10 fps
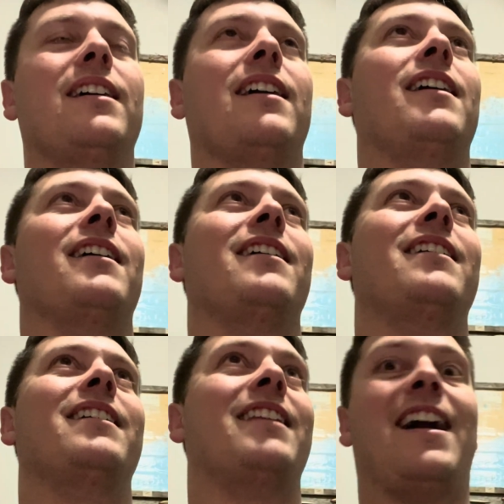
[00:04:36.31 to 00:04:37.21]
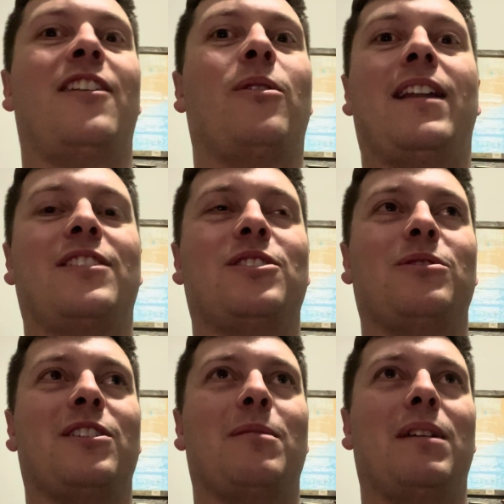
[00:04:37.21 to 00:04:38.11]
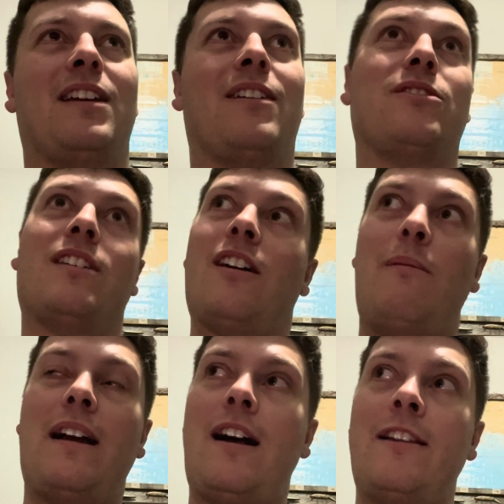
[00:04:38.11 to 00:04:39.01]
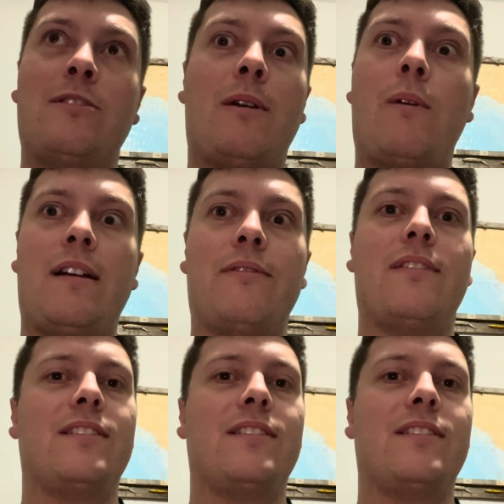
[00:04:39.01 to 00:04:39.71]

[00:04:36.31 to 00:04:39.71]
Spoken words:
Not knowing that she was going to be there. It was like, oh my God, there's my wife.